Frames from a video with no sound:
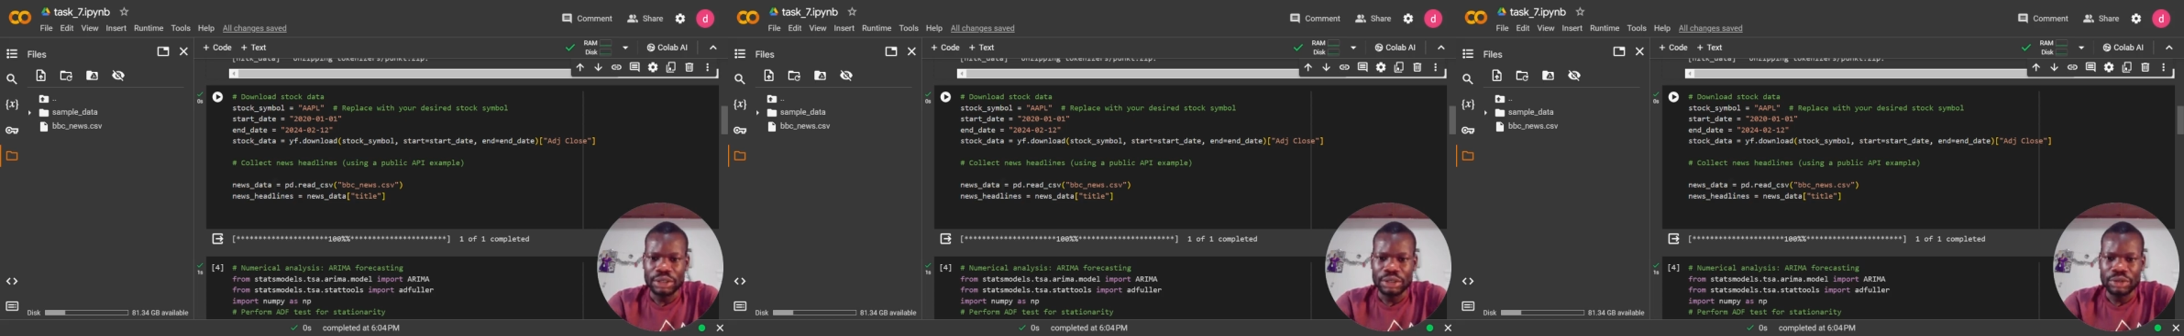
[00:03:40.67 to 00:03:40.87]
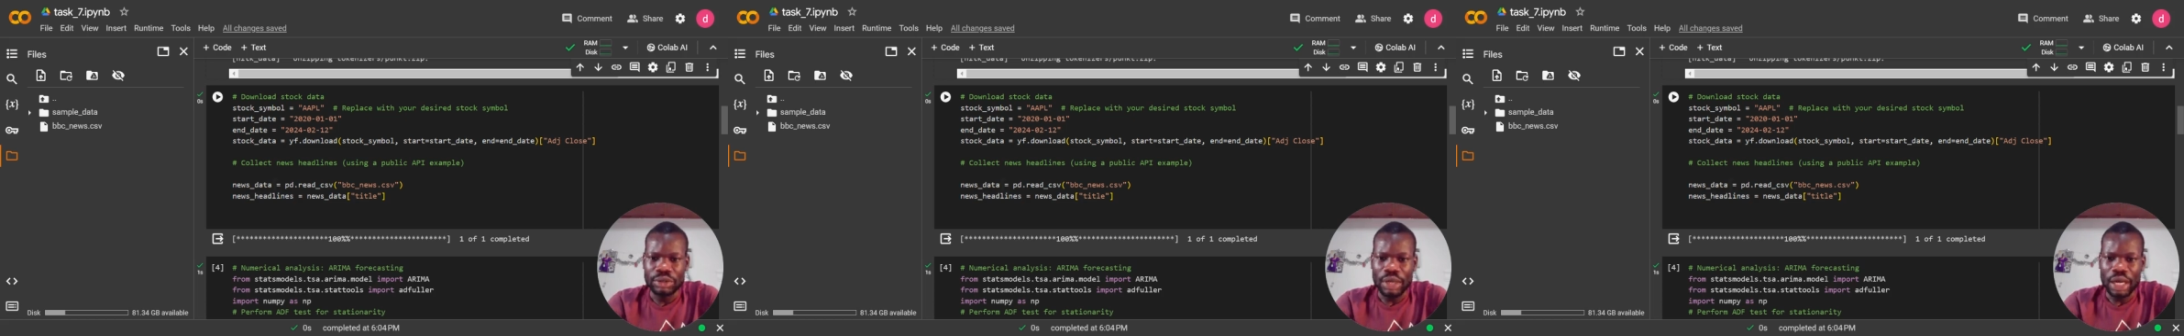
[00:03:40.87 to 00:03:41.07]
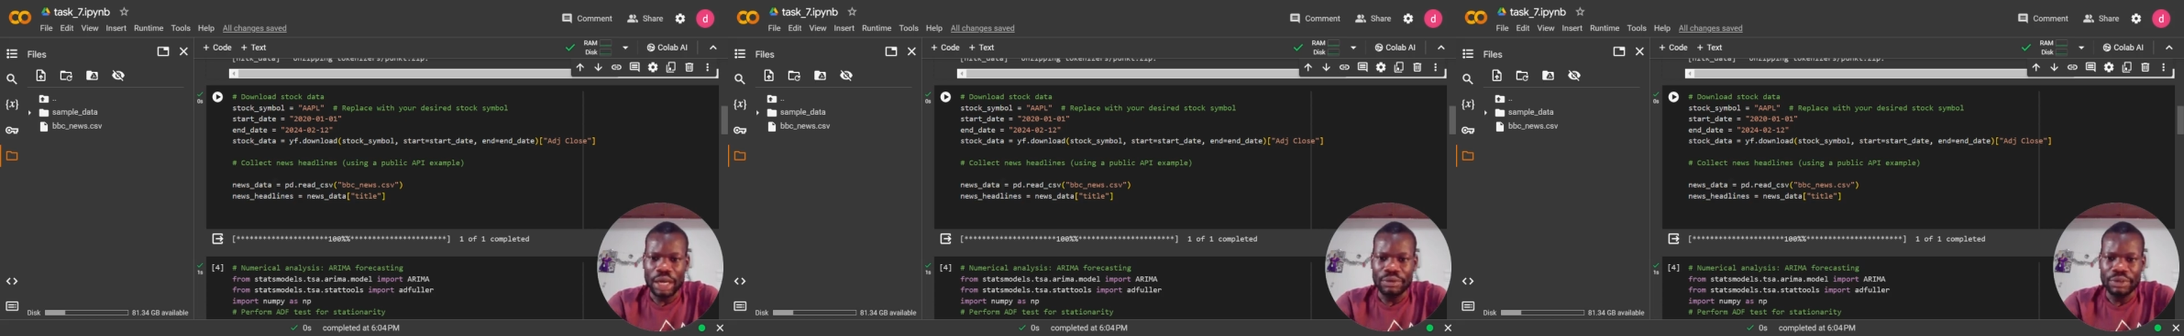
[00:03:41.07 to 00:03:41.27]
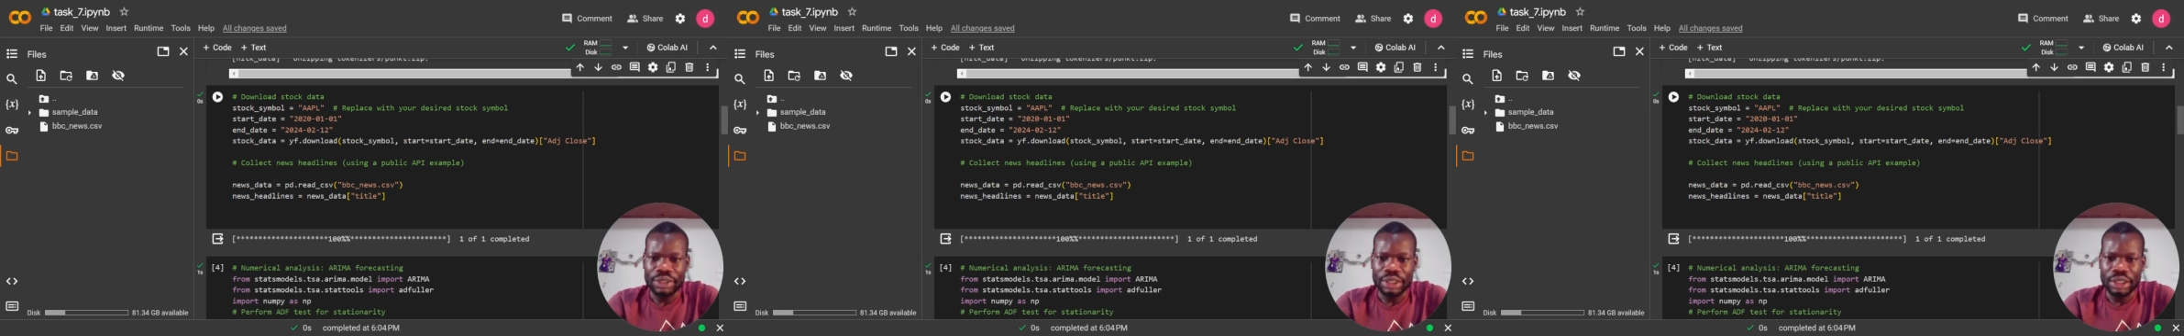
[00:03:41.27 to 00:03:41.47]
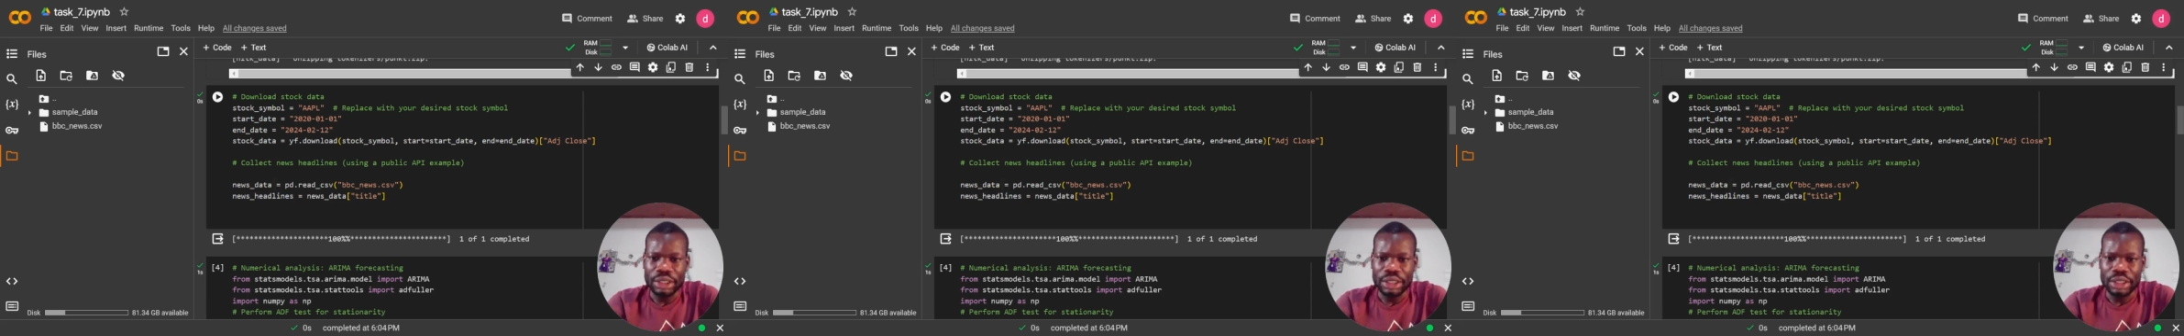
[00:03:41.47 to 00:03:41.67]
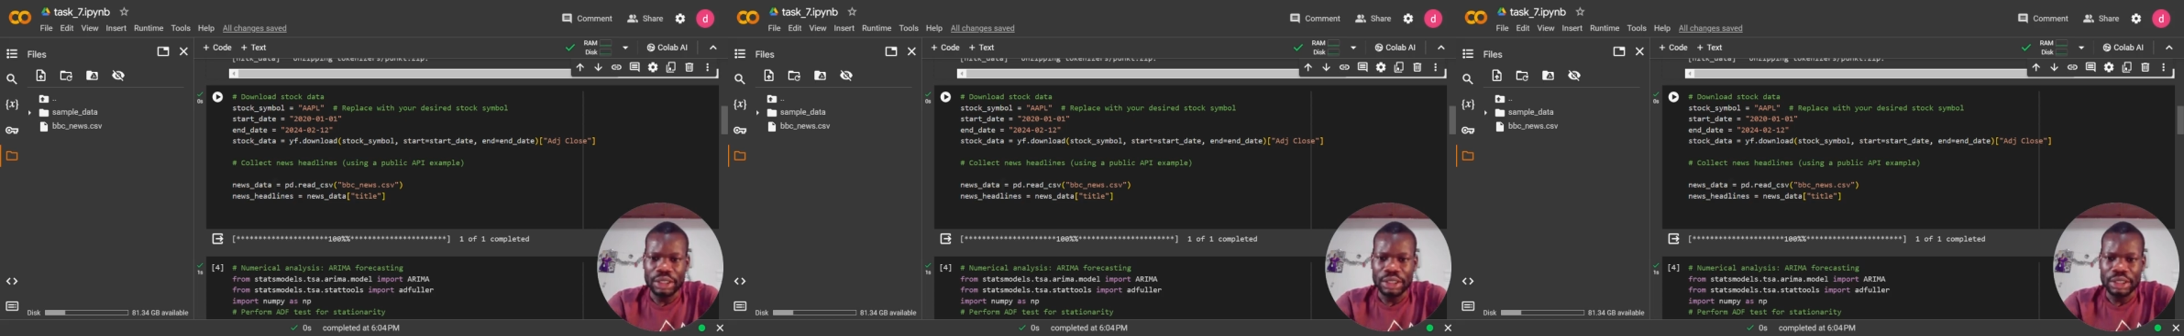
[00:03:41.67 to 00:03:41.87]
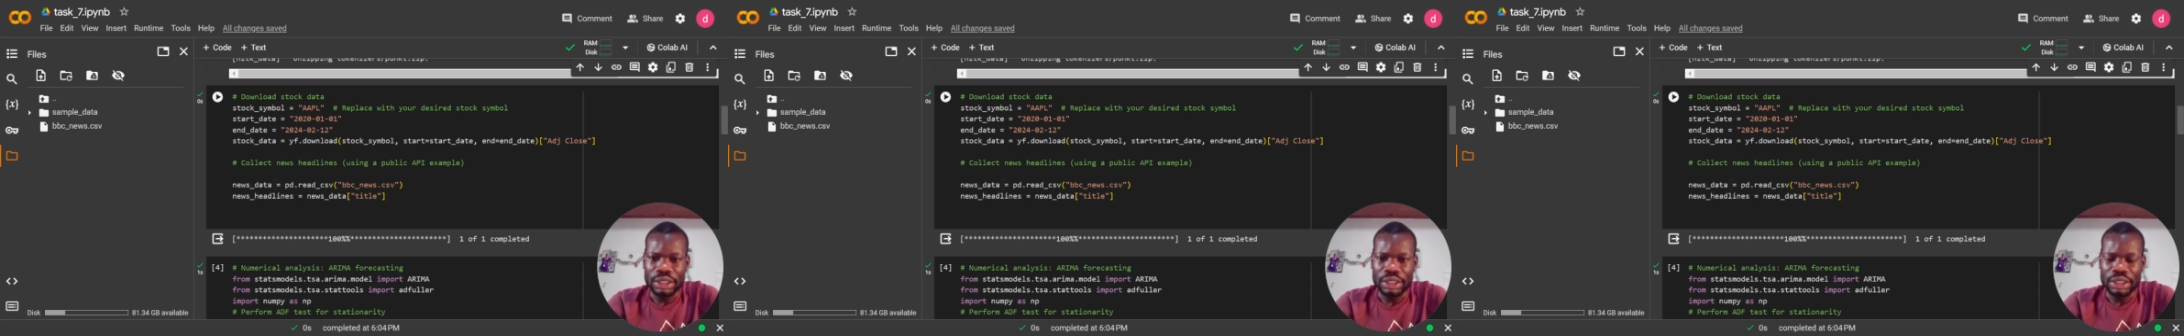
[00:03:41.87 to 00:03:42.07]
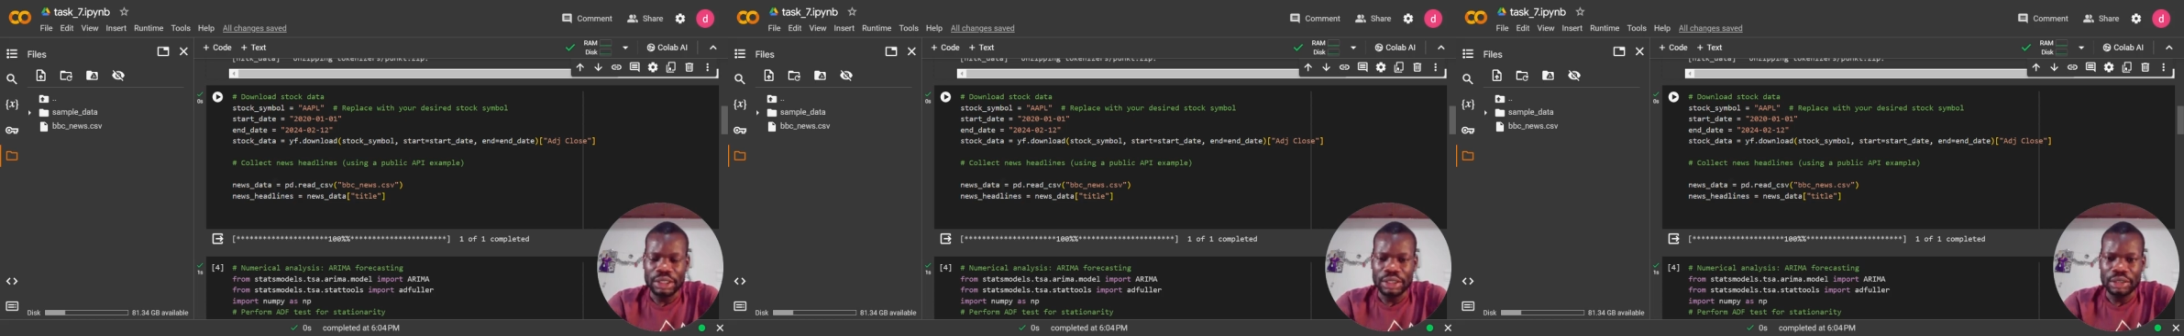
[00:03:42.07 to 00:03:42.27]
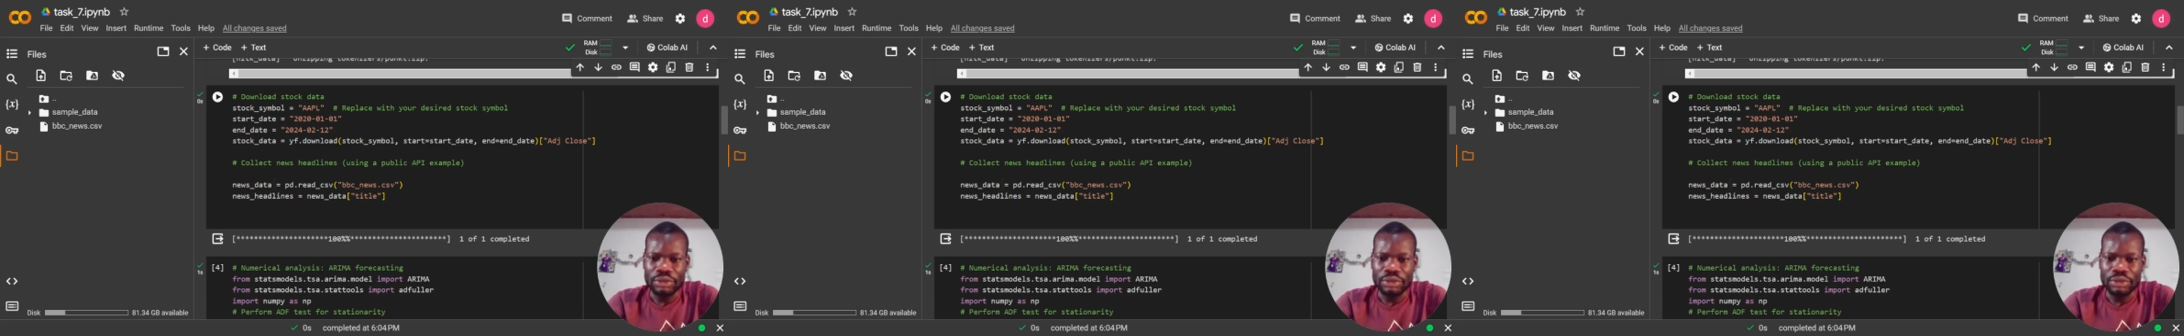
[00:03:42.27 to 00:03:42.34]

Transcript: So I have it here in this